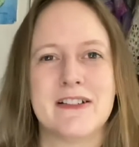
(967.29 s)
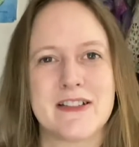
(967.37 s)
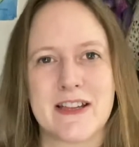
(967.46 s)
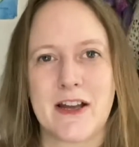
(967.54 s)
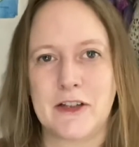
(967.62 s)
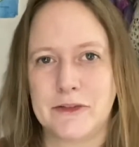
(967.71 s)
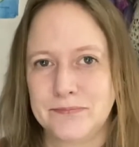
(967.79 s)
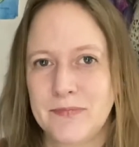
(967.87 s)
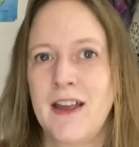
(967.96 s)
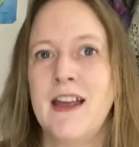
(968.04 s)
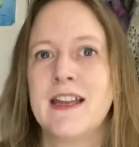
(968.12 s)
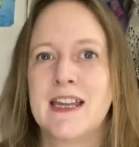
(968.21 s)
So
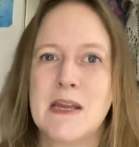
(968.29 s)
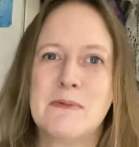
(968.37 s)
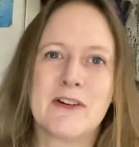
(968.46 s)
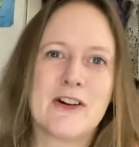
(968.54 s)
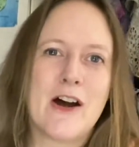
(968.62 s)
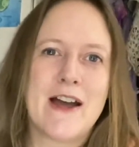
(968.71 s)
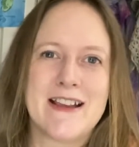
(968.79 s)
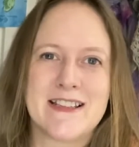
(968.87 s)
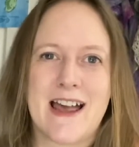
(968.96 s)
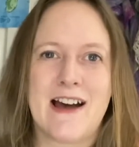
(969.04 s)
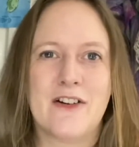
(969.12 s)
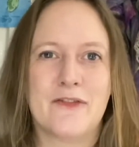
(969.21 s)
keep your eyes
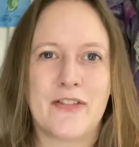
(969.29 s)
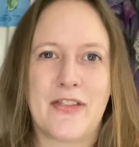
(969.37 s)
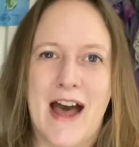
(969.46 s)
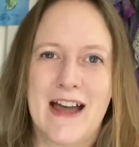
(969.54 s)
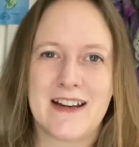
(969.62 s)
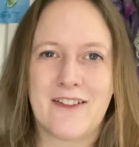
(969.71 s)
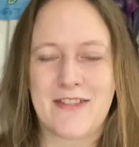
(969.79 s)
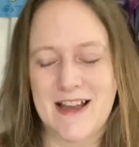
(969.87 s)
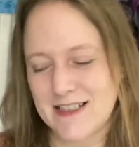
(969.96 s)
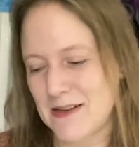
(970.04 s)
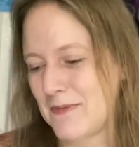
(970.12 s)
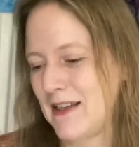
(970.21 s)
out for that if that's
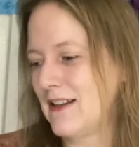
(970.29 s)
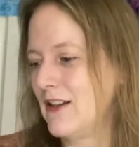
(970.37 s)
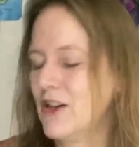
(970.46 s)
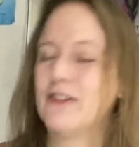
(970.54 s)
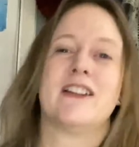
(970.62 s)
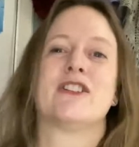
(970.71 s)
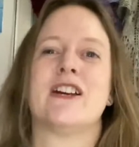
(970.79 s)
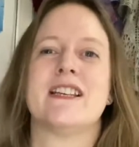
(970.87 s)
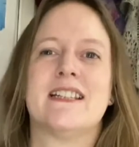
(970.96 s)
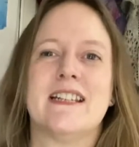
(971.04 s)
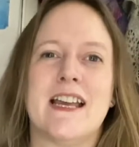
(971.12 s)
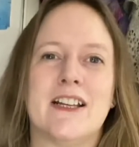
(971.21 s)
something that you're
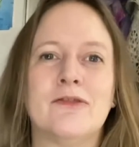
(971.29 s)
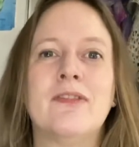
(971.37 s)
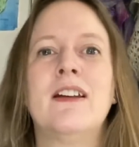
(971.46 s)
interested in.